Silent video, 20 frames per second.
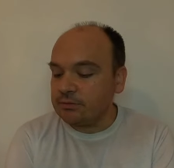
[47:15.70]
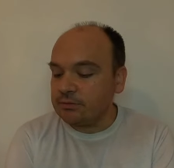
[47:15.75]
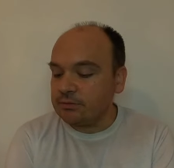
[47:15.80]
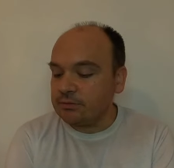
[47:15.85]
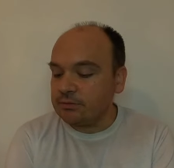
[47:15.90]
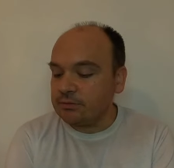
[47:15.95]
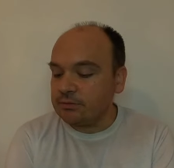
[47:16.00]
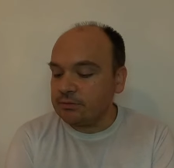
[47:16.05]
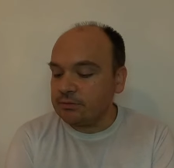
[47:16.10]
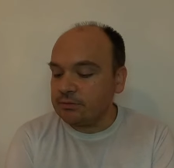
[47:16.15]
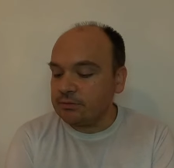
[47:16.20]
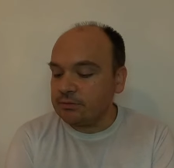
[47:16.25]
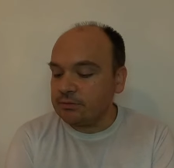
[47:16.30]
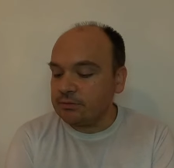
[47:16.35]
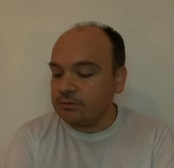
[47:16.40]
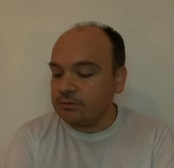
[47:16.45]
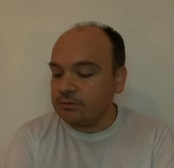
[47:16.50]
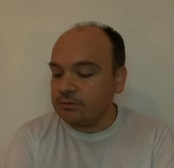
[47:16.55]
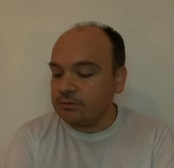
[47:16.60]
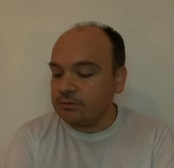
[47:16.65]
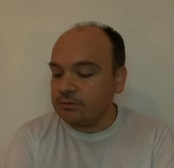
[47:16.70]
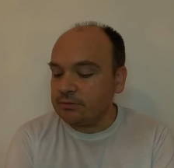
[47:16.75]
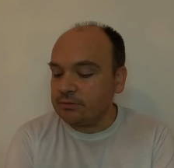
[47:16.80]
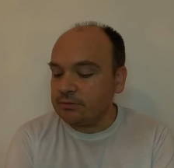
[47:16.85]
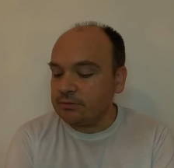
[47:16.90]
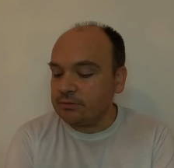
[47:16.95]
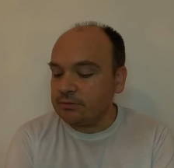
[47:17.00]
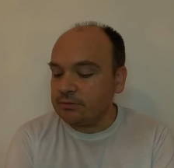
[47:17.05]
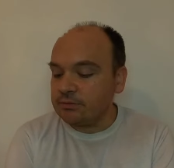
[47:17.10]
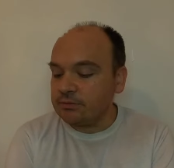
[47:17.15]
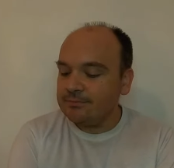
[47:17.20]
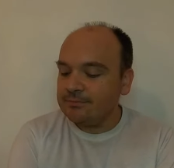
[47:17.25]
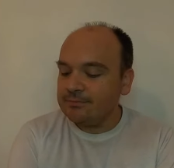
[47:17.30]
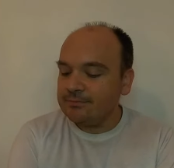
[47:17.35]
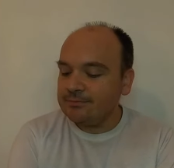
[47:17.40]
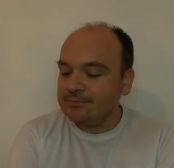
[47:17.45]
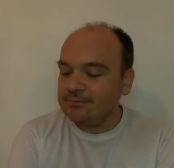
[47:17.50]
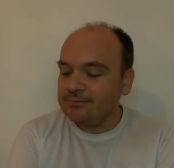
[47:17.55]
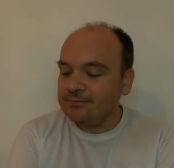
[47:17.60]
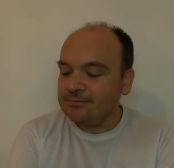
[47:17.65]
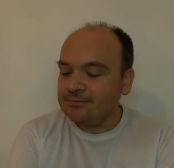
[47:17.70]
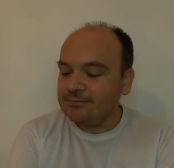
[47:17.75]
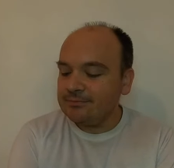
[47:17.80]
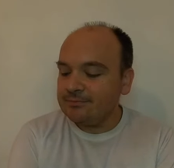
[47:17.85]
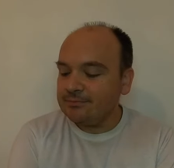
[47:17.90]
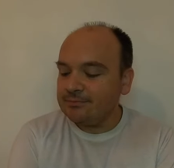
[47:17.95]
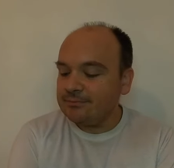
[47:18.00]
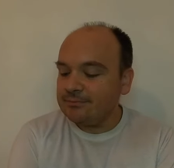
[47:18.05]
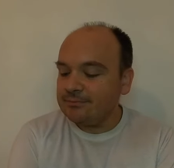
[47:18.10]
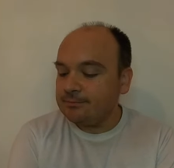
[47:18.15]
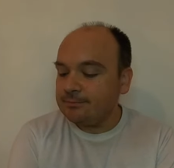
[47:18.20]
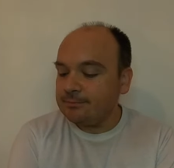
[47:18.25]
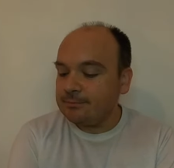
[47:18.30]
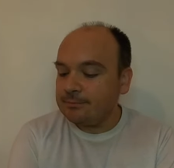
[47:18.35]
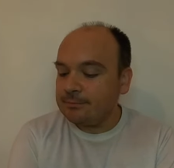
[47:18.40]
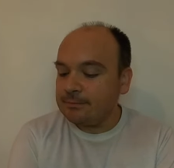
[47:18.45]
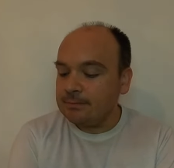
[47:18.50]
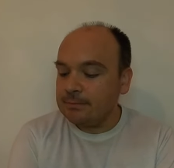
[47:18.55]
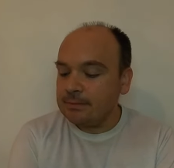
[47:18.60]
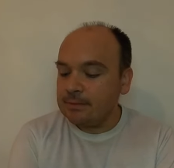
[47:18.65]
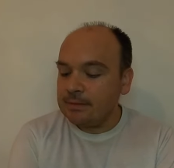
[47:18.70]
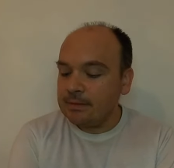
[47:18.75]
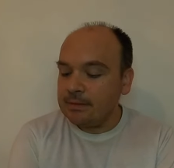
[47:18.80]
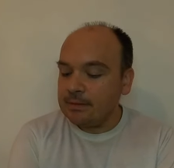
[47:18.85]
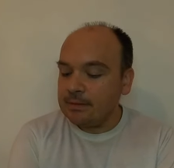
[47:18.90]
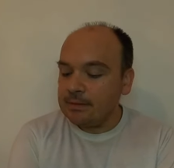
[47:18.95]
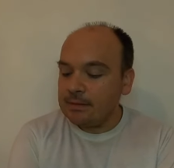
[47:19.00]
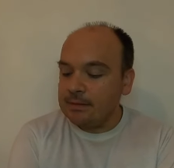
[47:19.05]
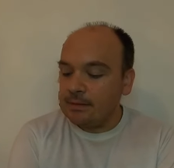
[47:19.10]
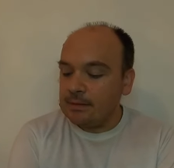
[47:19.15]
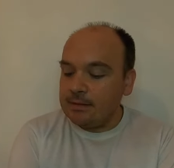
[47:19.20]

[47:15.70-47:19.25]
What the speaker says: Nobody speaks.